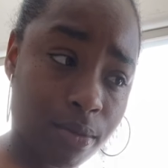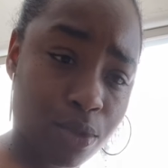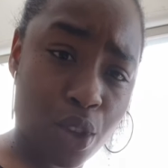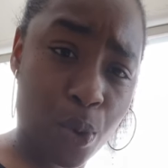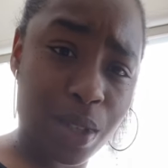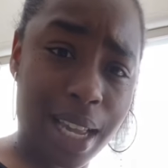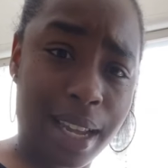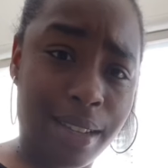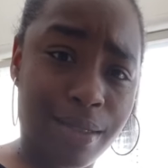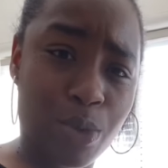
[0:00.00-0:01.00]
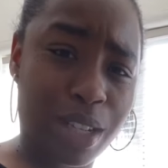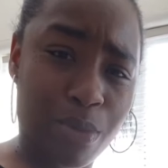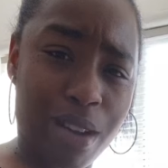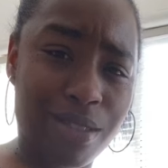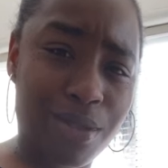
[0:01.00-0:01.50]
tuesday what
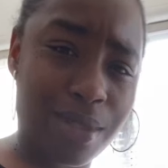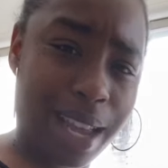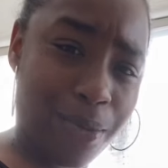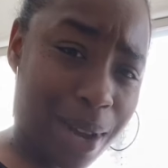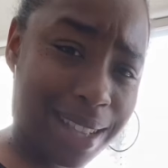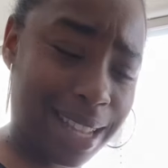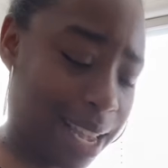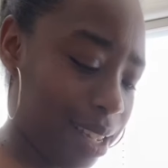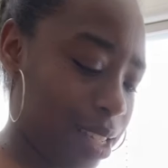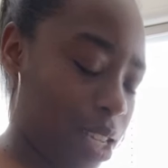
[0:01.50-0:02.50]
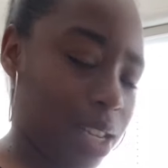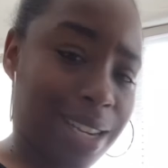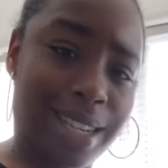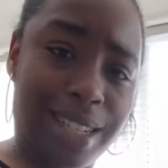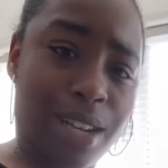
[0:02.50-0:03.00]
tomorrow's tuesday wednesday
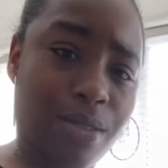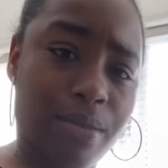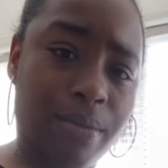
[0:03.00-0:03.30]
or so